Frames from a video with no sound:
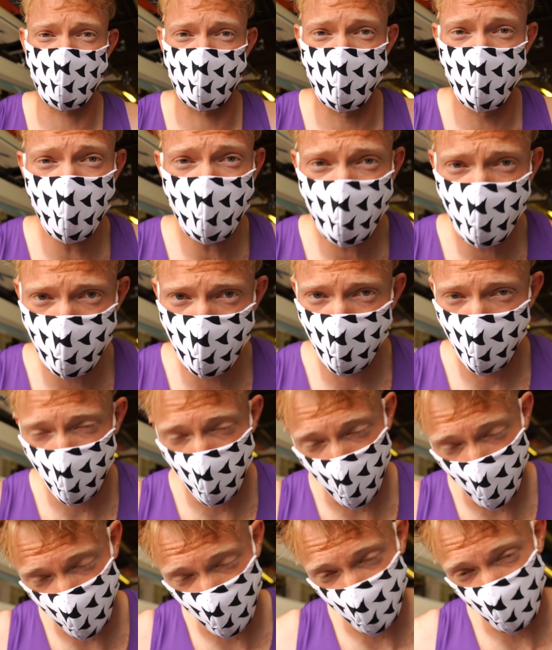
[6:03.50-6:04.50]
to look for more
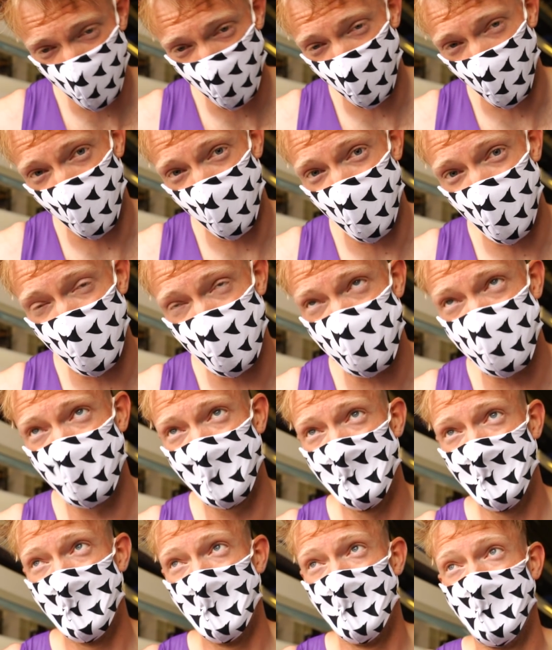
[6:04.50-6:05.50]
work at the front end,
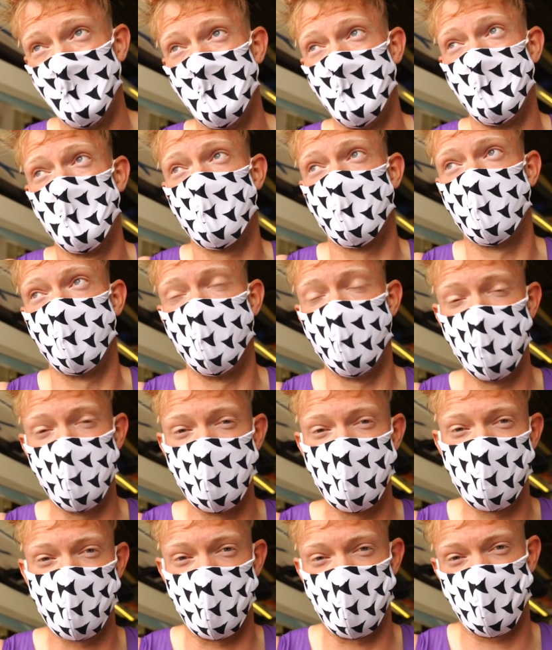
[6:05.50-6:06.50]

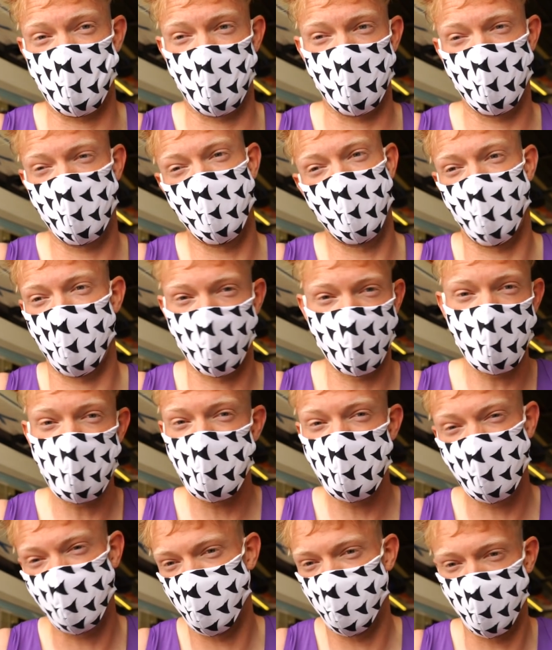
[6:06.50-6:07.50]
means it's a
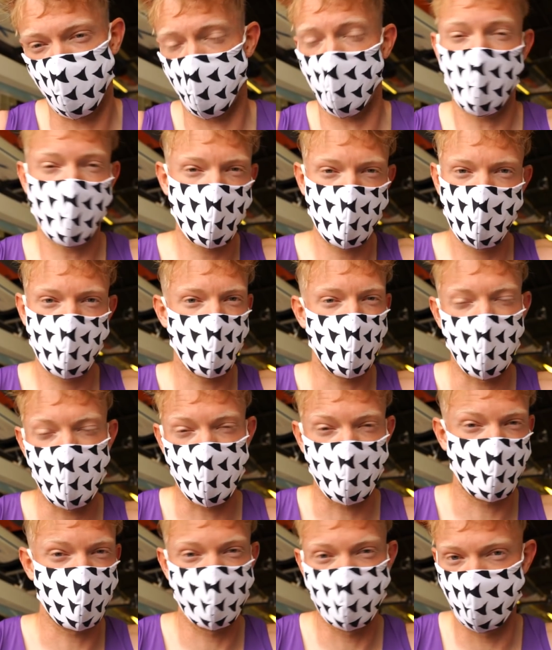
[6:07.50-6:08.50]
3 probably
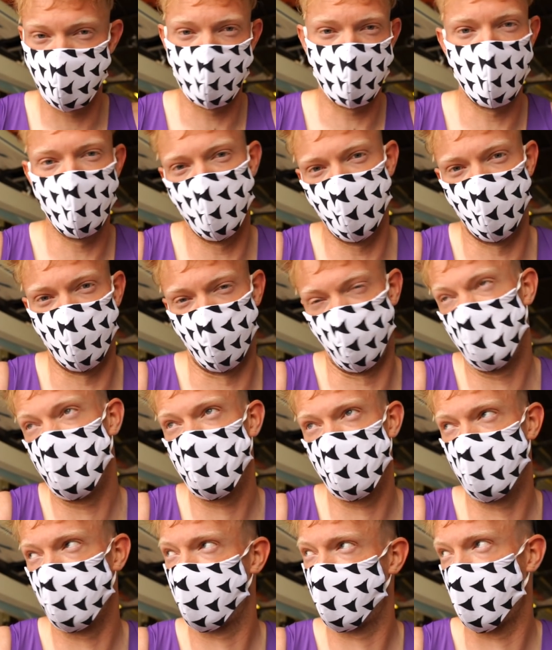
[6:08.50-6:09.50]
other
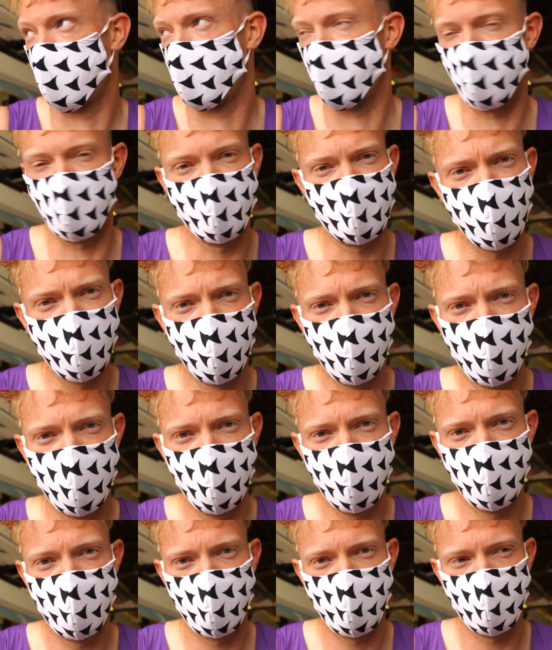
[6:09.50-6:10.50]
reasonfold
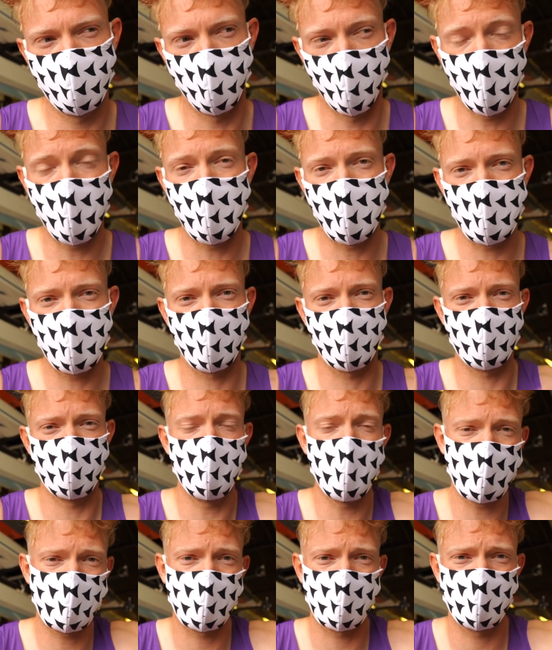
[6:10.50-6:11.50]
way of
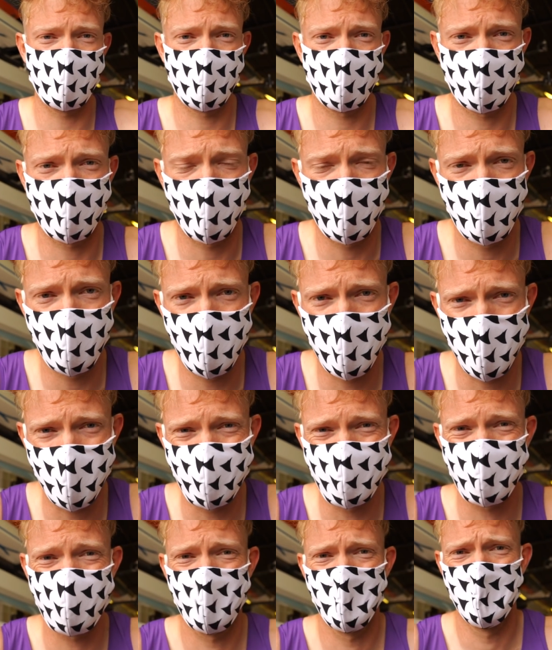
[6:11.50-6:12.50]
making the front
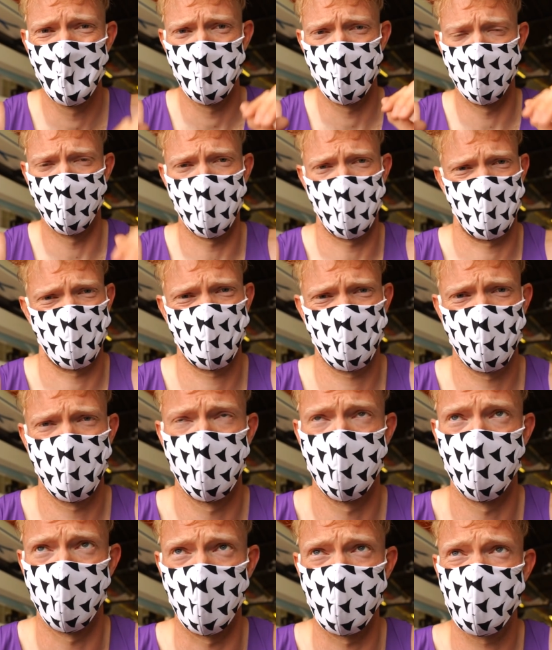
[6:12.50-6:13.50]
end much,
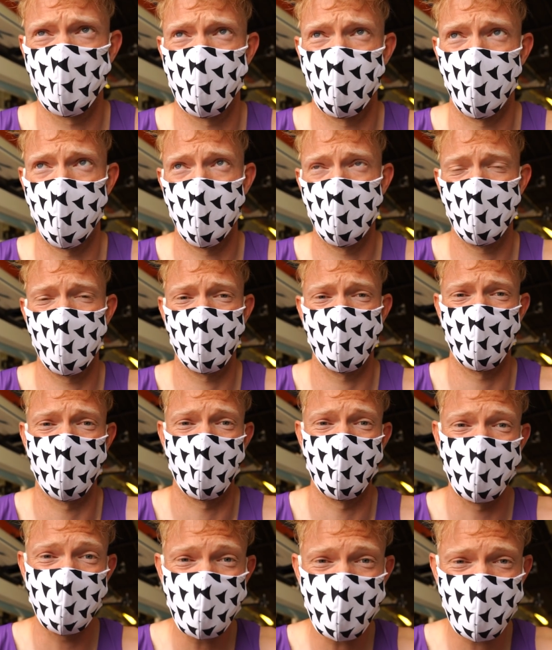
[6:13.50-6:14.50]
much heavier than
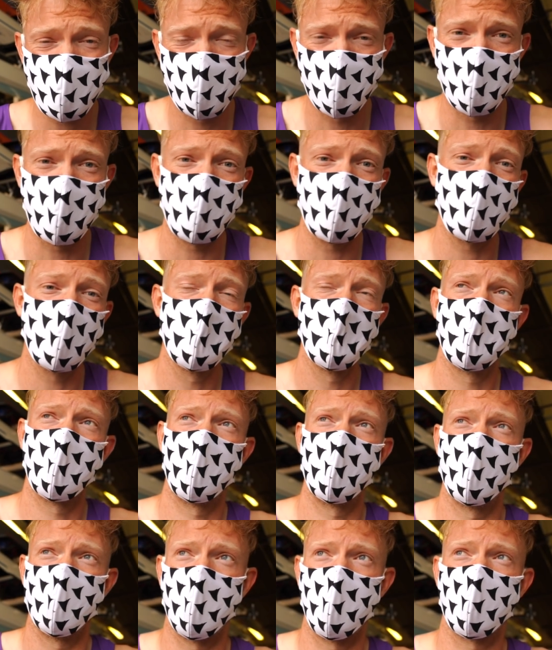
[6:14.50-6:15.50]
it needs to be,
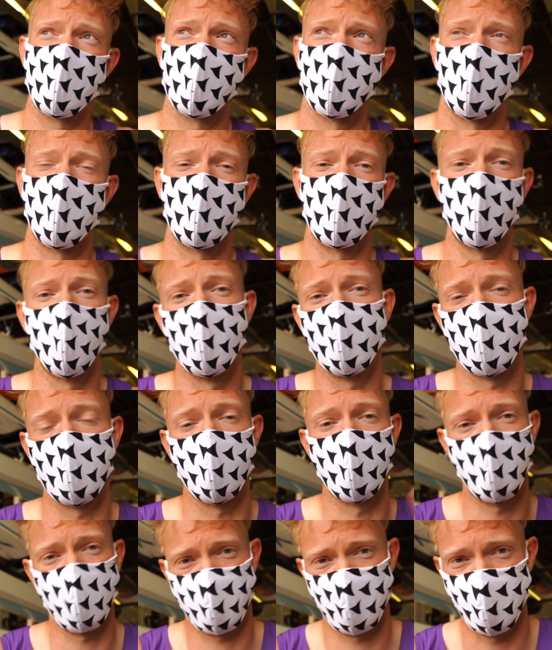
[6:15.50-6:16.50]
and therefore
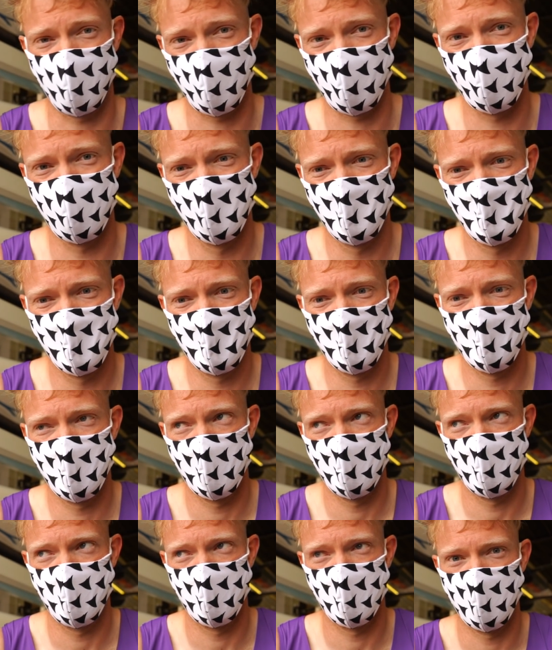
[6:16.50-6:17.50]
overworking
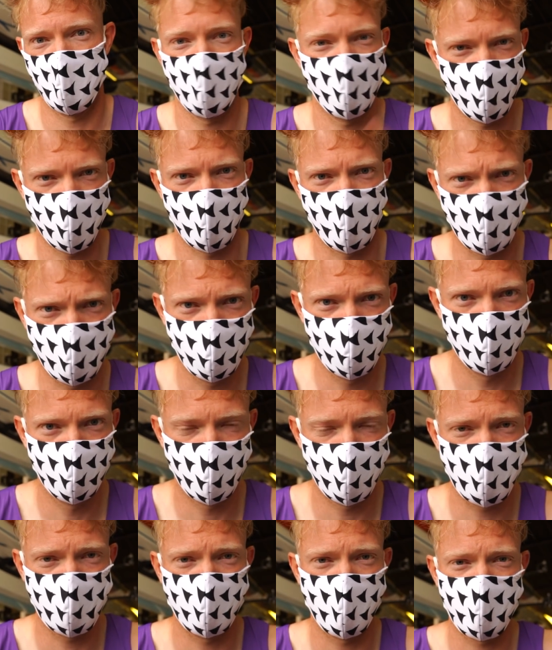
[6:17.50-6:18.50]
everything
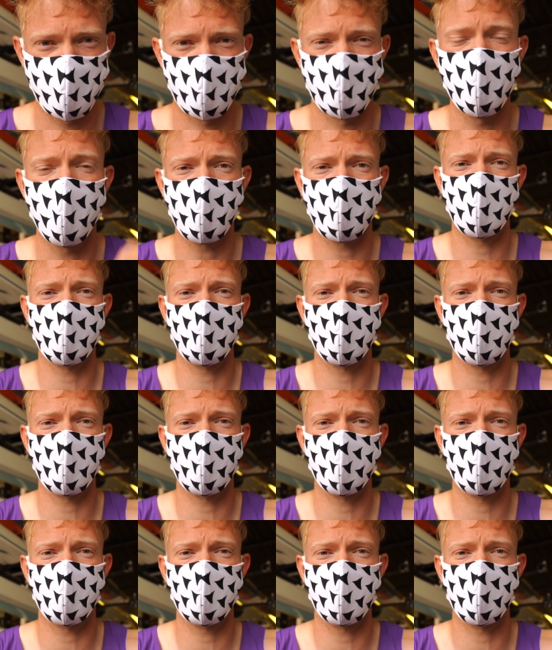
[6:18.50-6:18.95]
pretty much, and not